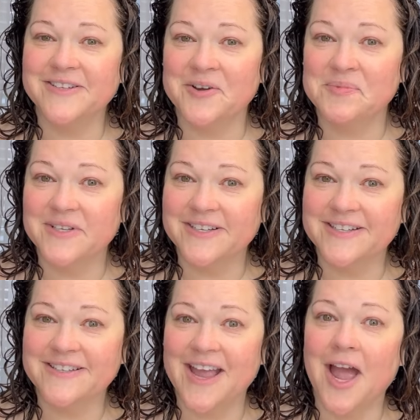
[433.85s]
So I'm just
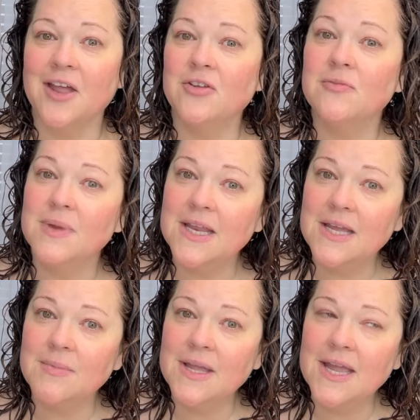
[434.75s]
gonna say I use
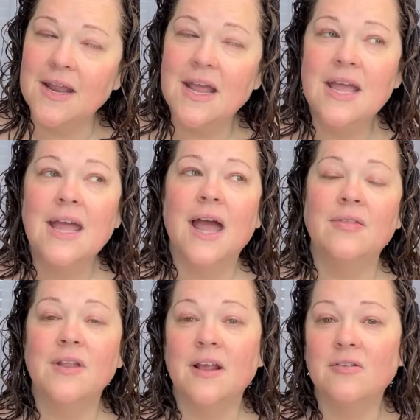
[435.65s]
medium heat
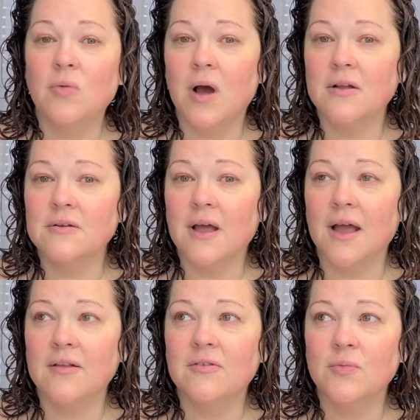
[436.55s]
and then I swap,
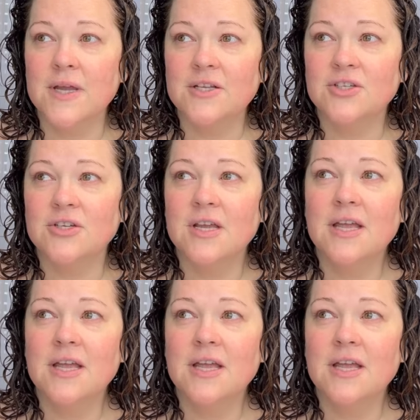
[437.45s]
I switch